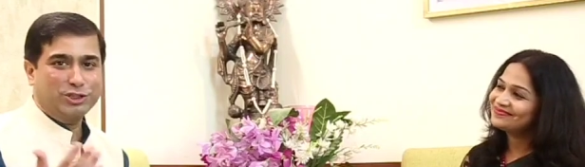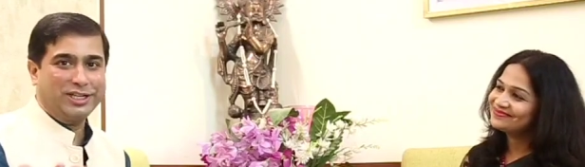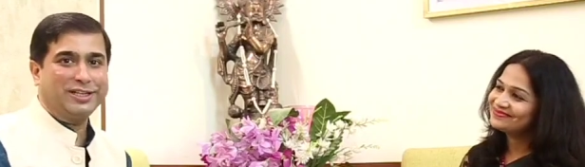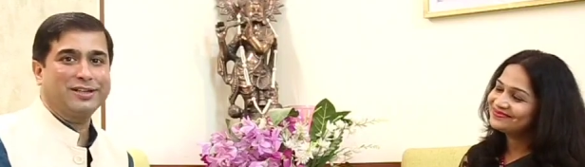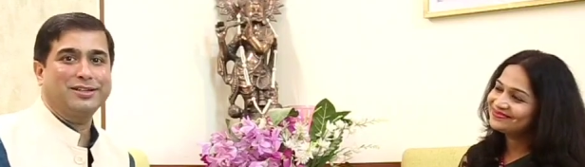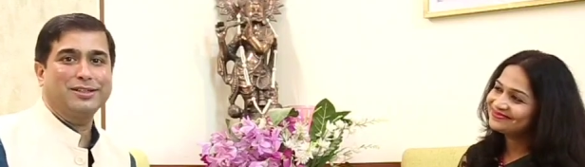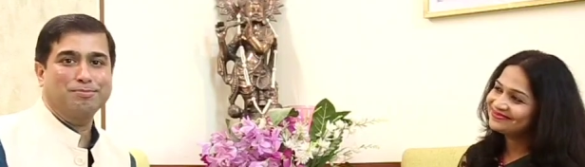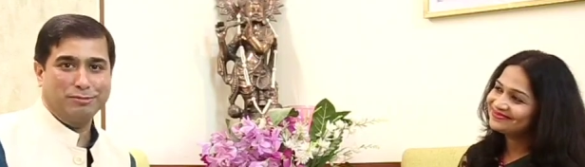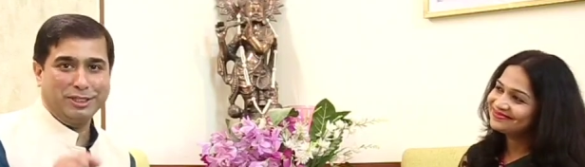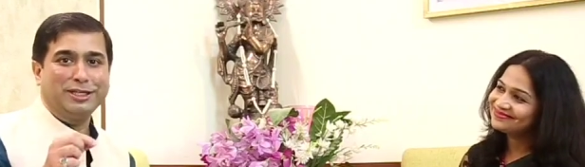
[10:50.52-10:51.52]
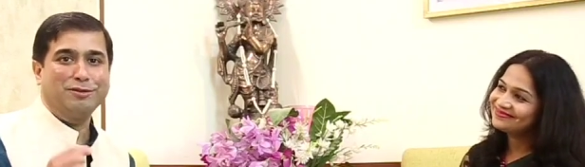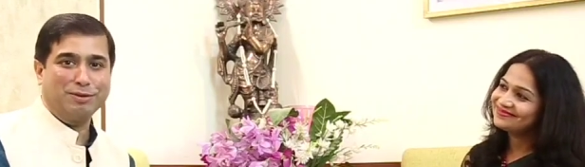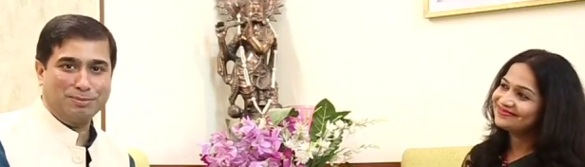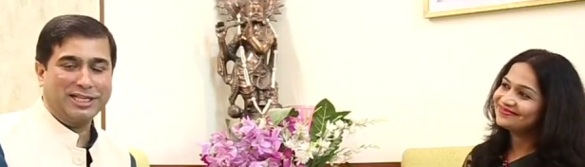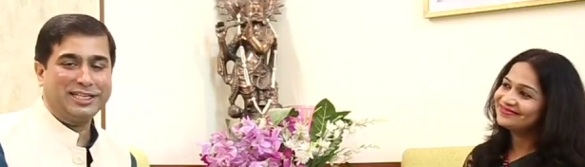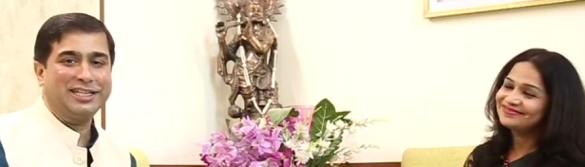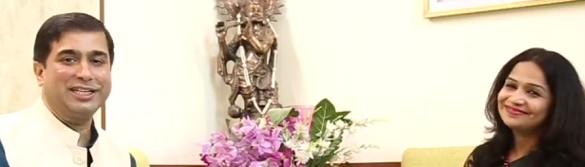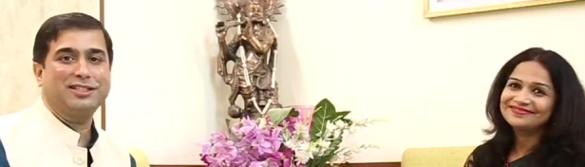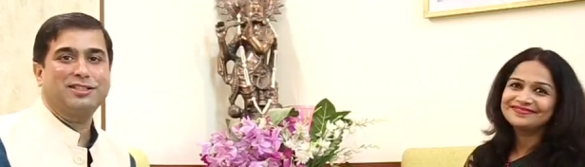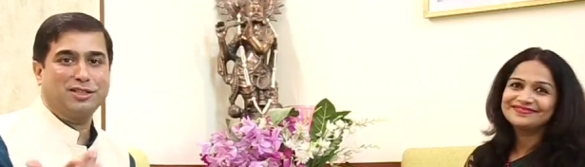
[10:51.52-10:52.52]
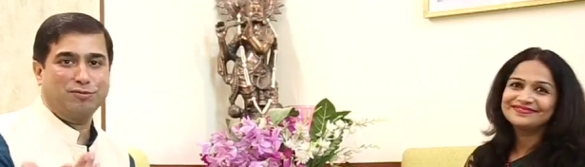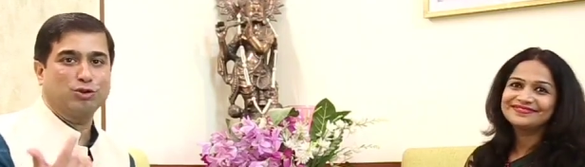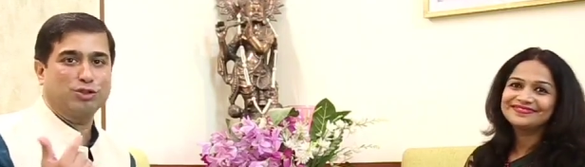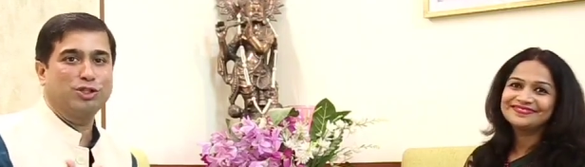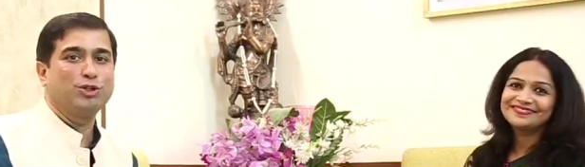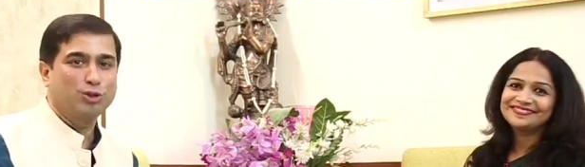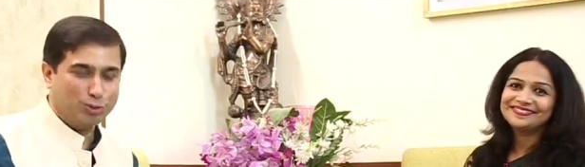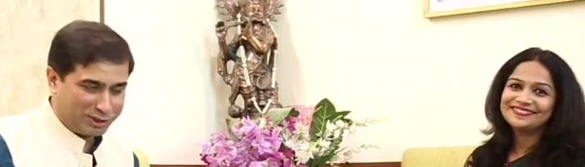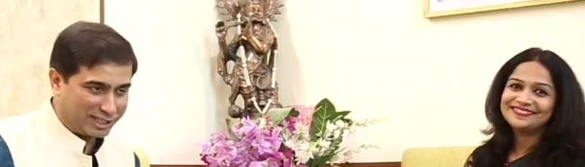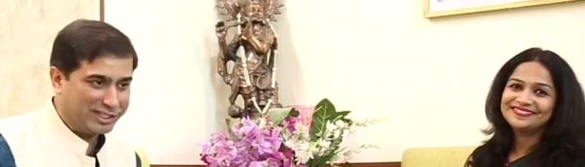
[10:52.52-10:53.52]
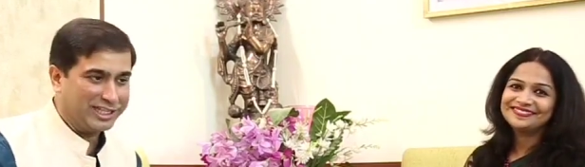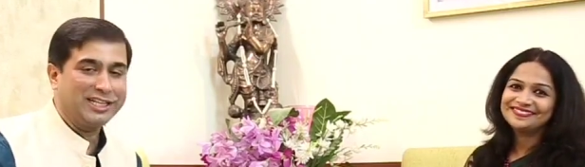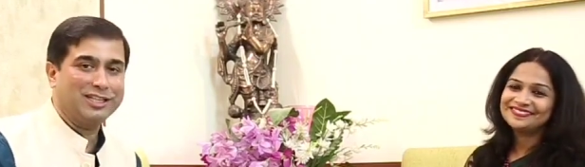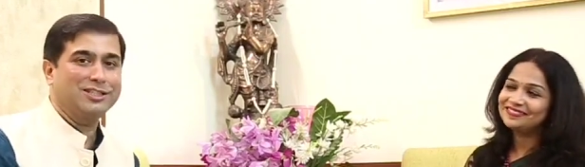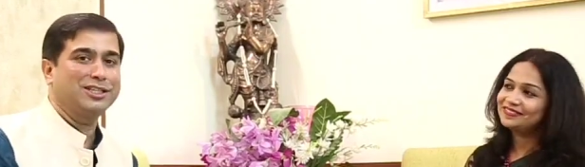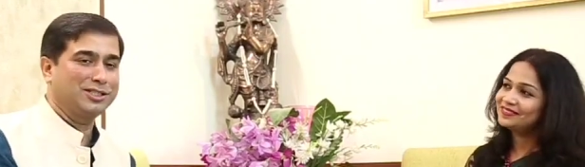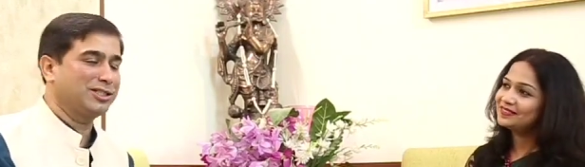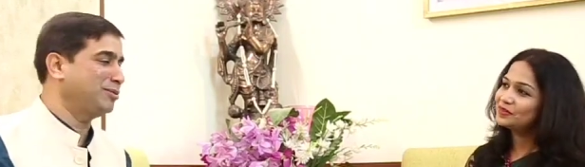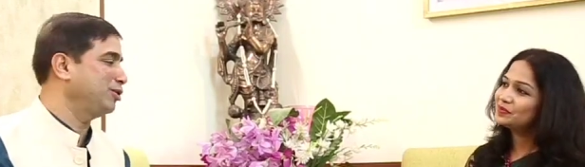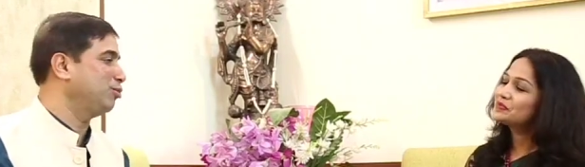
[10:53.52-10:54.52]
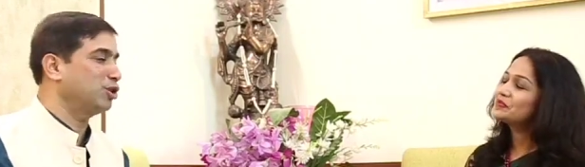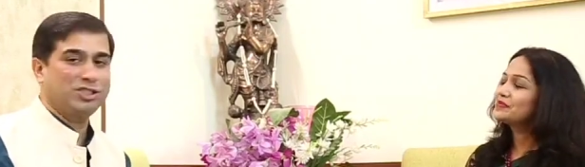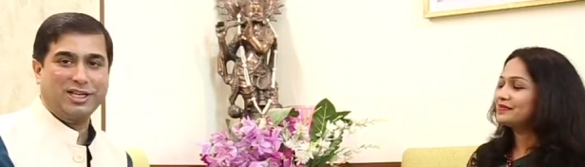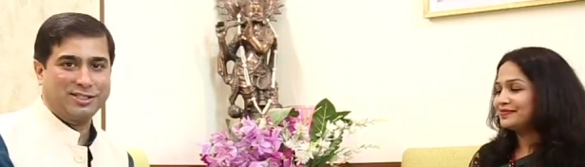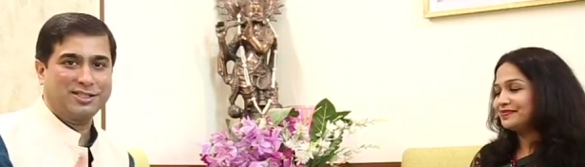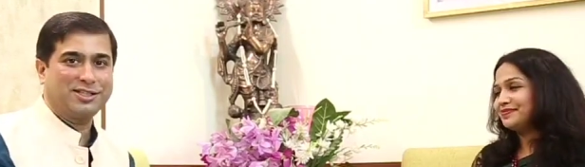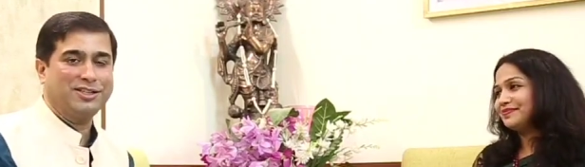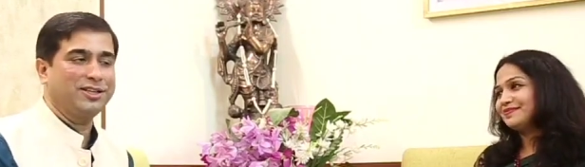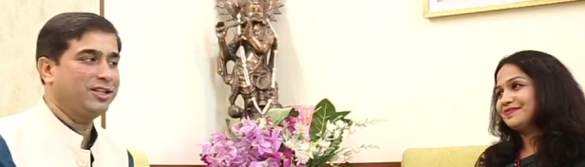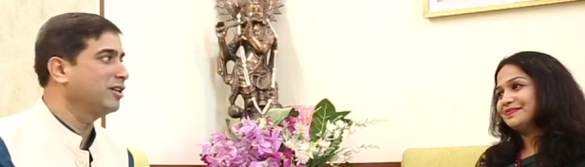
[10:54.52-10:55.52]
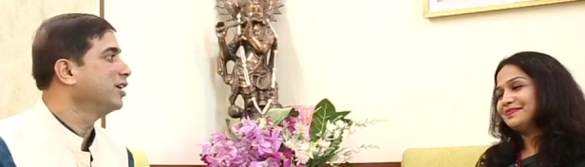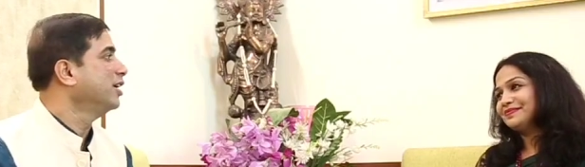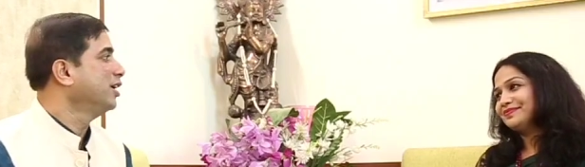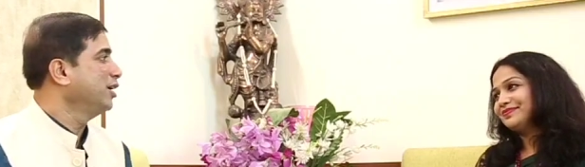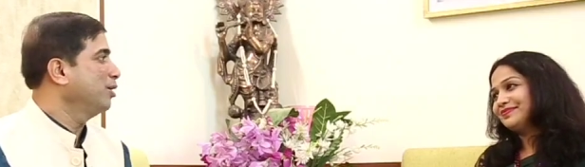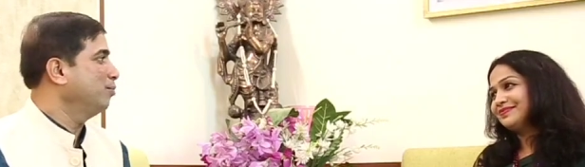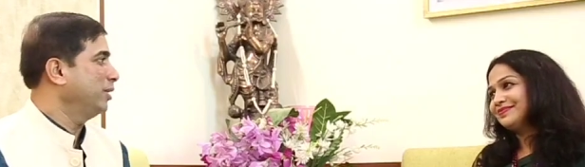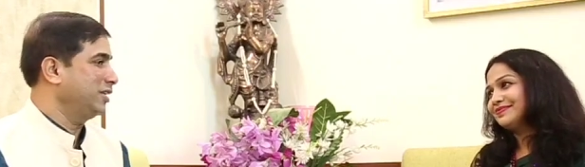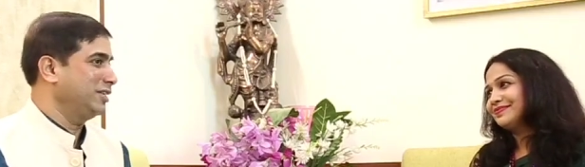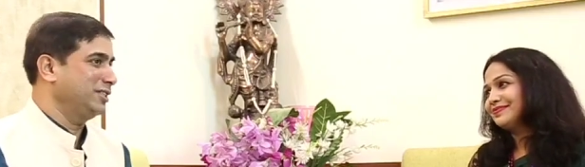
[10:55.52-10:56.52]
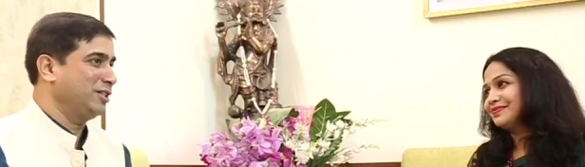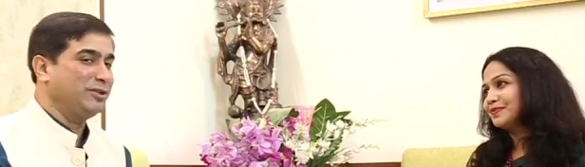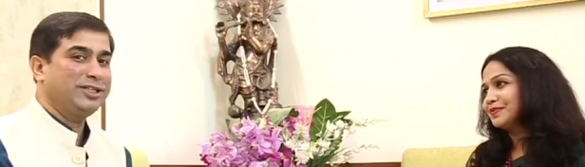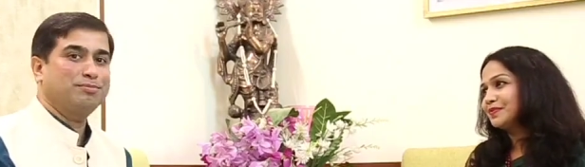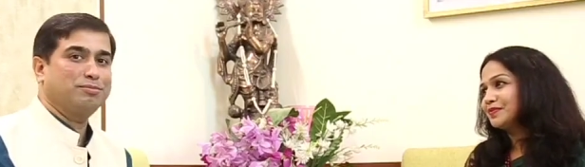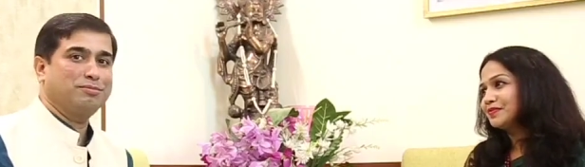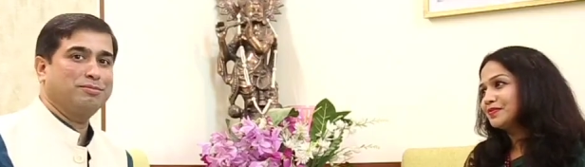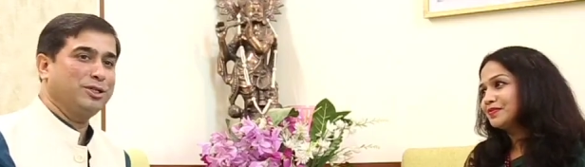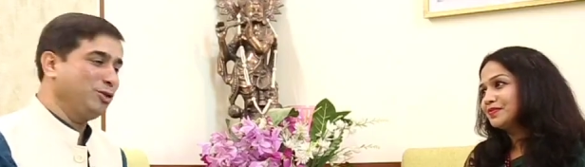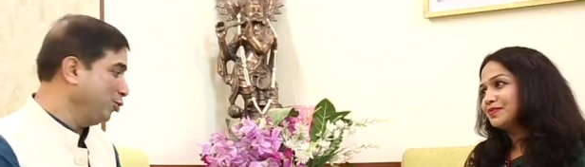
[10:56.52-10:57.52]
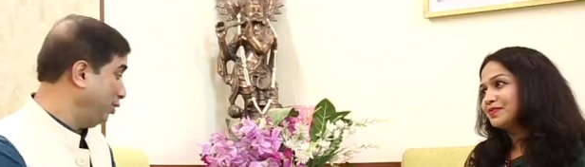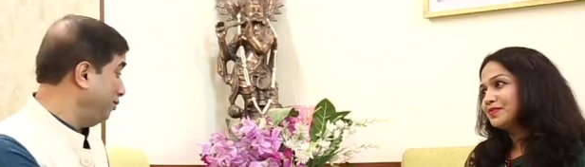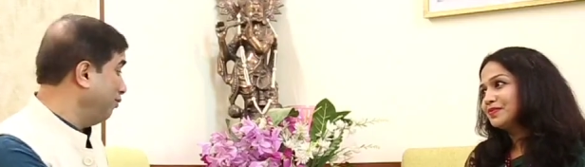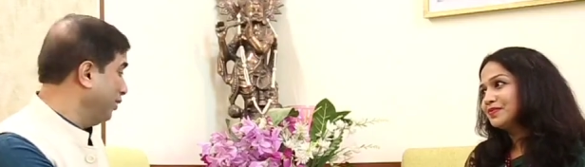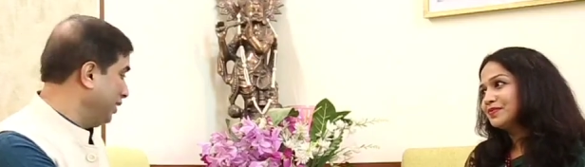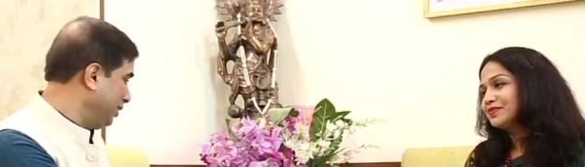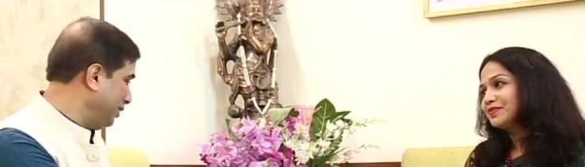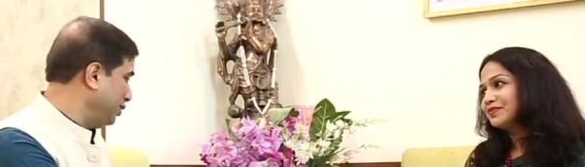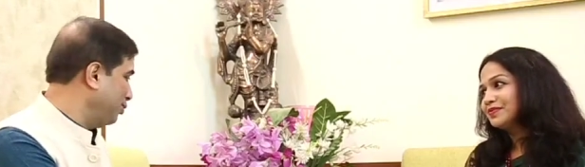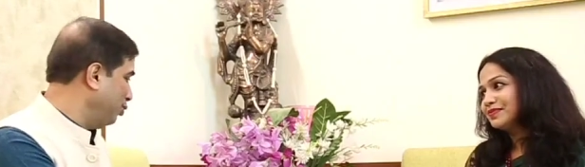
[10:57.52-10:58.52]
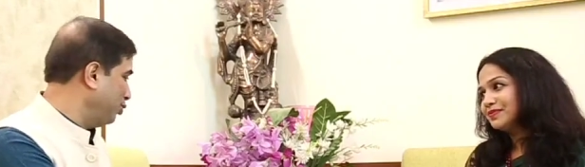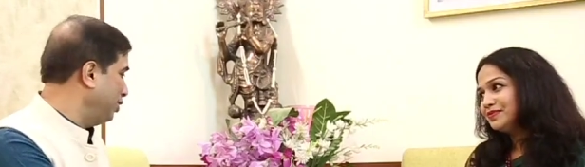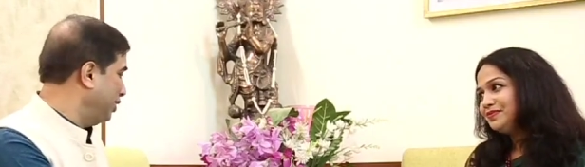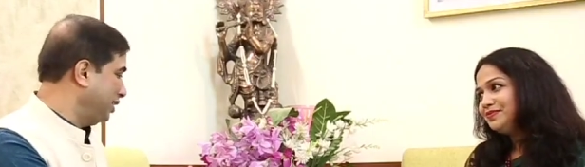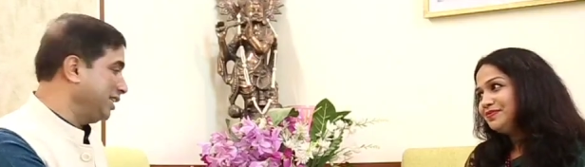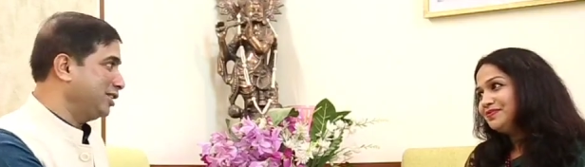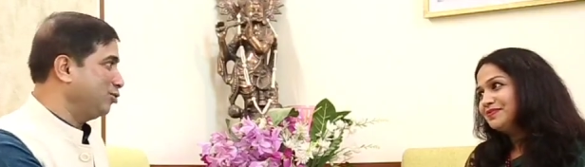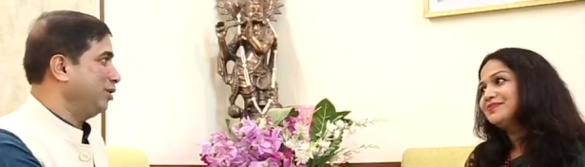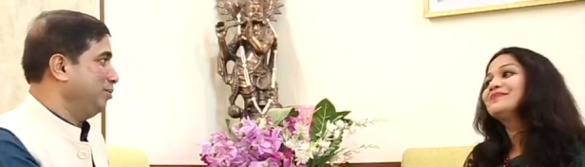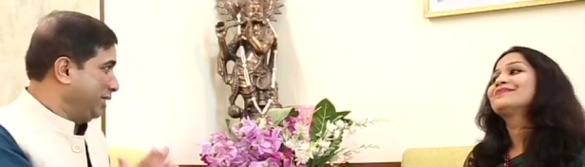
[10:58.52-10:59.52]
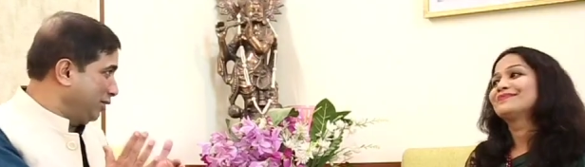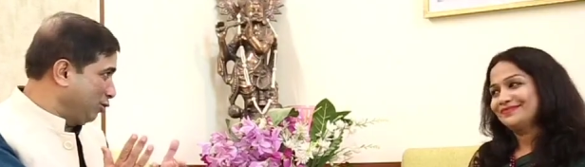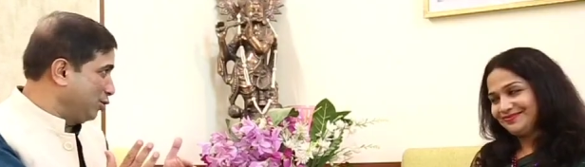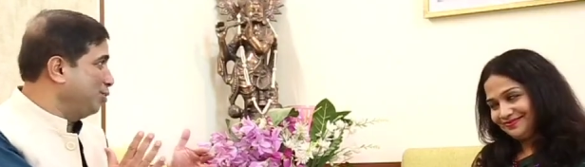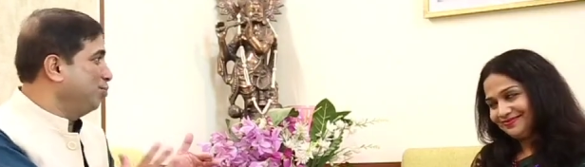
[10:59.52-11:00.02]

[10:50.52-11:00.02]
Speaker 1: to share uh, the website details and, of course, the YouTube channel link in the description box, as I said earlier. But, uh, Sunny, you have written this book, Hridayswar, but that was